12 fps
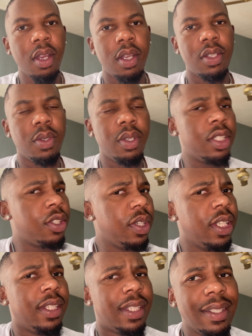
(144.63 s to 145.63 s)
So
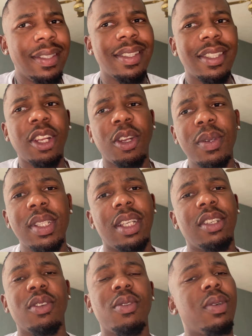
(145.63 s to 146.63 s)
literally this is the lowest I
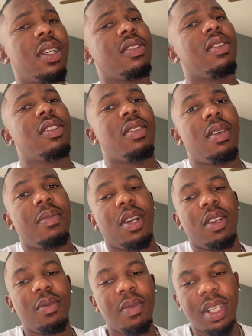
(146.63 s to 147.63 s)
can go, guys, because I
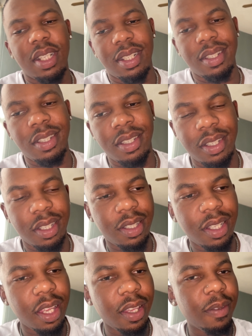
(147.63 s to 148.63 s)
don't want to just
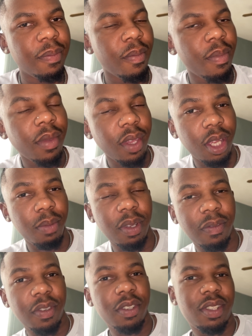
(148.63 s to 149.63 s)
say in my
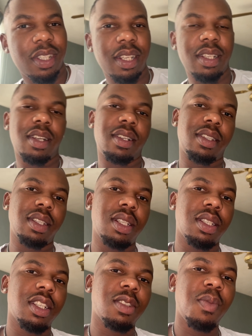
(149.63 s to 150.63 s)
videos that this
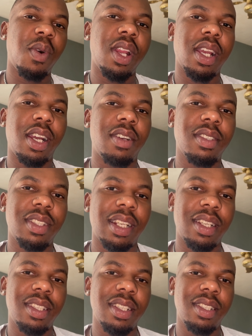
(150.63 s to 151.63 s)
is a small account
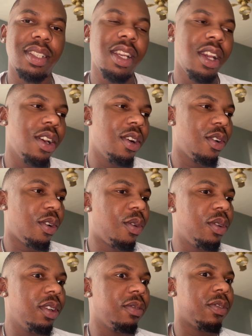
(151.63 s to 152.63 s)
strategy
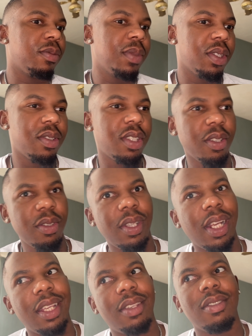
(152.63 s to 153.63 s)
only for me to tell you
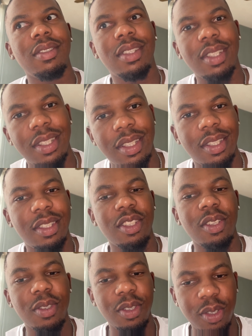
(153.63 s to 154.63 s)
like
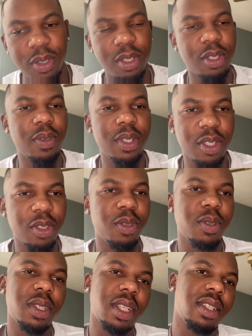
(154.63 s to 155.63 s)
use so and
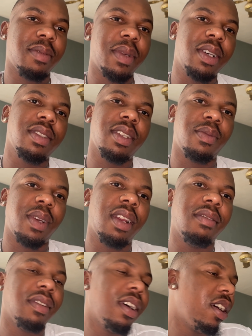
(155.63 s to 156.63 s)
so such amounts and whatever.